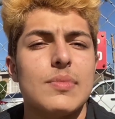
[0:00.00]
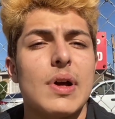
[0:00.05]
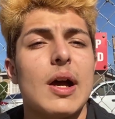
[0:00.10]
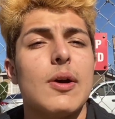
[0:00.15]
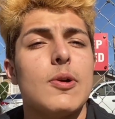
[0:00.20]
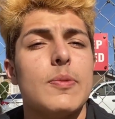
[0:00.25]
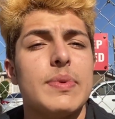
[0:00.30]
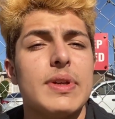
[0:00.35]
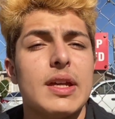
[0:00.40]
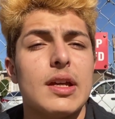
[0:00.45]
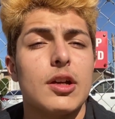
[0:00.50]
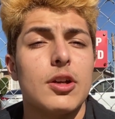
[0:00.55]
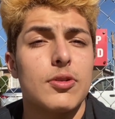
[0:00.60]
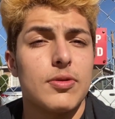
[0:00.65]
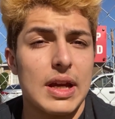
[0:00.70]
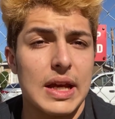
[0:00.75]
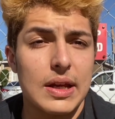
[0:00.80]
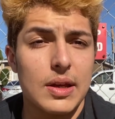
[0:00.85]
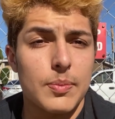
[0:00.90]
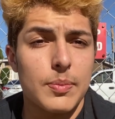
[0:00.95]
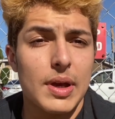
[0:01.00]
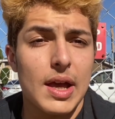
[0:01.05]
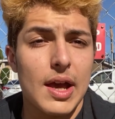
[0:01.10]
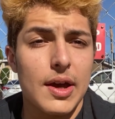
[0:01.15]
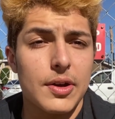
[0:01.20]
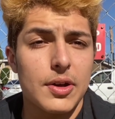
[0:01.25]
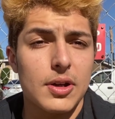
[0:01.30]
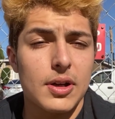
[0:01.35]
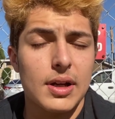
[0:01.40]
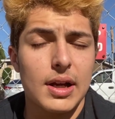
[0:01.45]
I would be a great
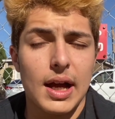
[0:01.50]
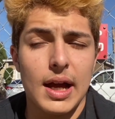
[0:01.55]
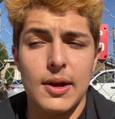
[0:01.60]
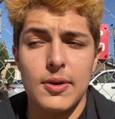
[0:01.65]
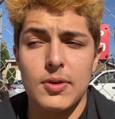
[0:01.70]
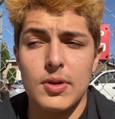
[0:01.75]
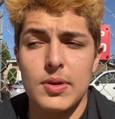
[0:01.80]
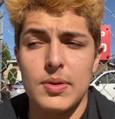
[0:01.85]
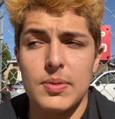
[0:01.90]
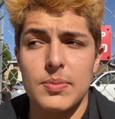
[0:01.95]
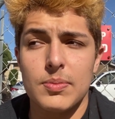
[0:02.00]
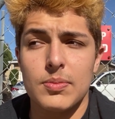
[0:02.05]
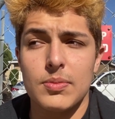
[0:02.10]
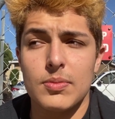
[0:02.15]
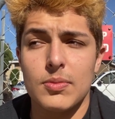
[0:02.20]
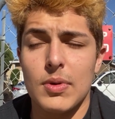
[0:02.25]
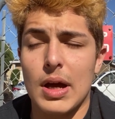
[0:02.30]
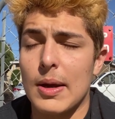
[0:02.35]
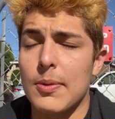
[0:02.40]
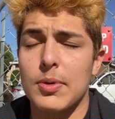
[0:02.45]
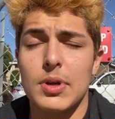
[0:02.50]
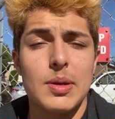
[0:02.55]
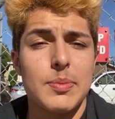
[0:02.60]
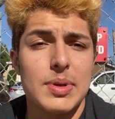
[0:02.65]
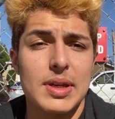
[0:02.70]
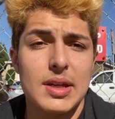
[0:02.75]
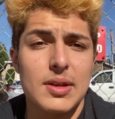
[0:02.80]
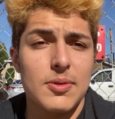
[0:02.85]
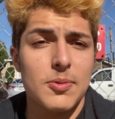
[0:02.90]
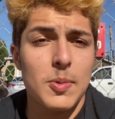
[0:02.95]
competitor. I wouldn't
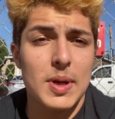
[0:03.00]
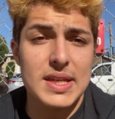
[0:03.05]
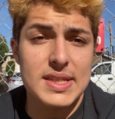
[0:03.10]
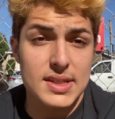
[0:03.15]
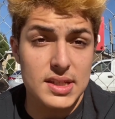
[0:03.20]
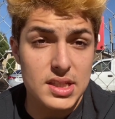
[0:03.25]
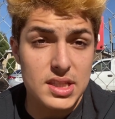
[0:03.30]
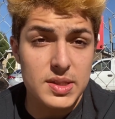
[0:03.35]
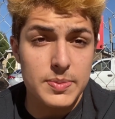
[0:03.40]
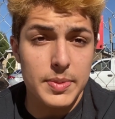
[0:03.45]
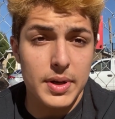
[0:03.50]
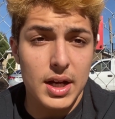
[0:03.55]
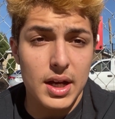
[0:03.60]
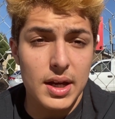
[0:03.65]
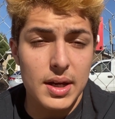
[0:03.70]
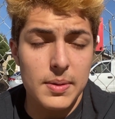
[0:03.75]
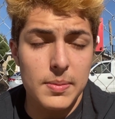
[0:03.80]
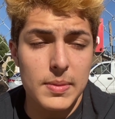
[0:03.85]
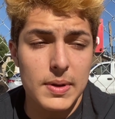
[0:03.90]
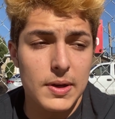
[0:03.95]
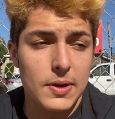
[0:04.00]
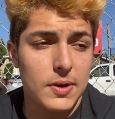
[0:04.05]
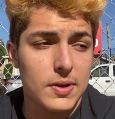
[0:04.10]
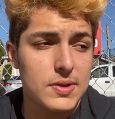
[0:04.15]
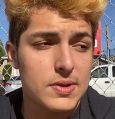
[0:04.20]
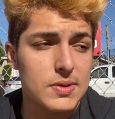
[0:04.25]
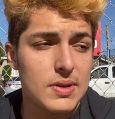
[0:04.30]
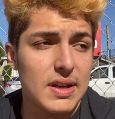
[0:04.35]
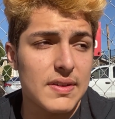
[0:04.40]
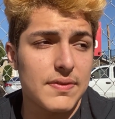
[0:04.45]
be a wasted spot, and
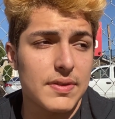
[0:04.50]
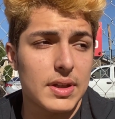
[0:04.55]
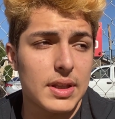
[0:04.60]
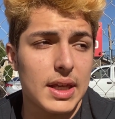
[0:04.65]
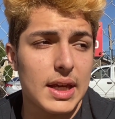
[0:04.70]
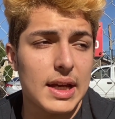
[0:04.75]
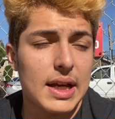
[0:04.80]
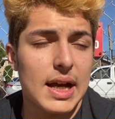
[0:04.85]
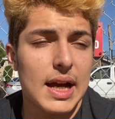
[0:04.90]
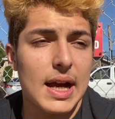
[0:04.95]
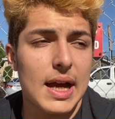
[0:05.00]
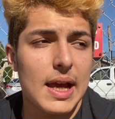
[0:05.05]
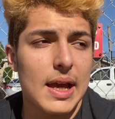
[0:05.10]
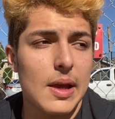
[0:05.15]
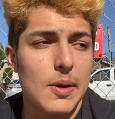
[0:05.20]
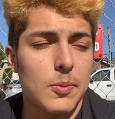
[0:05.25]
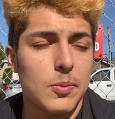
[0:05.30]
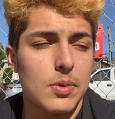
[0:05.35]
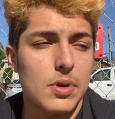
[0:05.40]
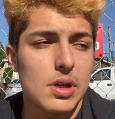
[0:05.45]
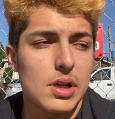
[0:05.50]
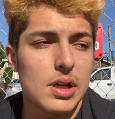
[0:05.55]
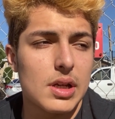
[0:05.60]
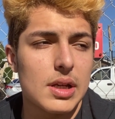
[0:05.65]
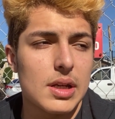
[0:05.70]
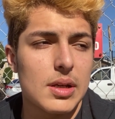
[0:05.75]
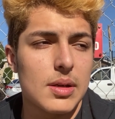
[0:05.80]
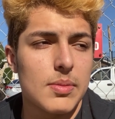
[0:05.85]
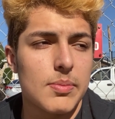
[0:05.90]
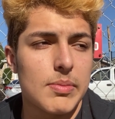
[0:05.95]
also I feel like I
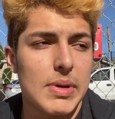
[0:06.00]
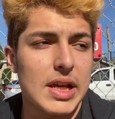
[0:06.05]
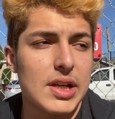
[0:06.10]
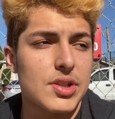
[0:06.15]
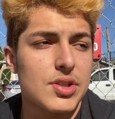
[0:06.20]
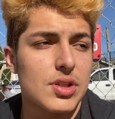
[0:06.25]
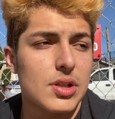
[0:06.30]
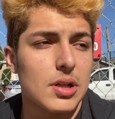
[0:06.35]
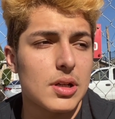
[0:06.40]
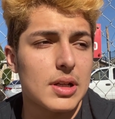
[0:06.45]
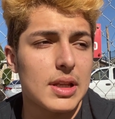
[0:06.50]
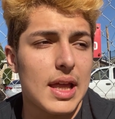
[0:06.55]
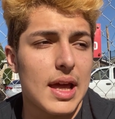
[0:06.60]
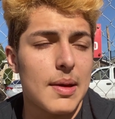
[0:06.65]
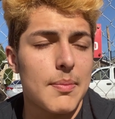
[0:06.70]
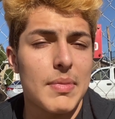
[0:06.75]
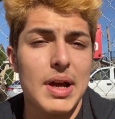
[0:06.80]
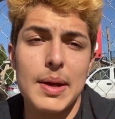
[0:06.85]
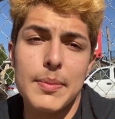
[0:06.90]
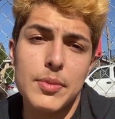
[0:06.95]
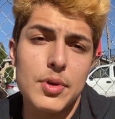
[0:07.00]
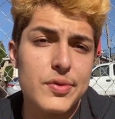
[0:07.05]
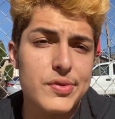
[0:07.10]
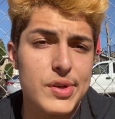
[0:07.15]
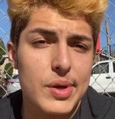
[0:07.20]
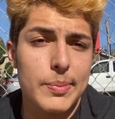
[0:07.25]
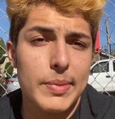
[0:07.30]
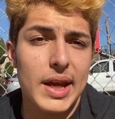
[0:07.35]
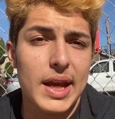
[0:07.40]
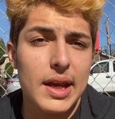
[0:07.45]
would make sure that my
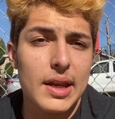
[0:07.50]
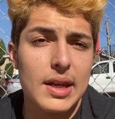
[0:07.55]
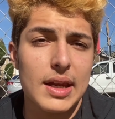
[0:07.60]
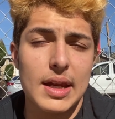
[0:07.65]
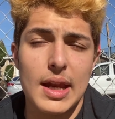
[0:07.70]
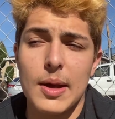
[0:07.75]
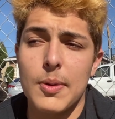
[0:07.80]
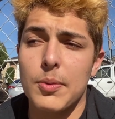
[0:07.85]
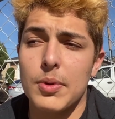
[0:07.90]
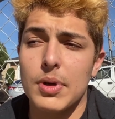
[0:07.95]
moves are made and I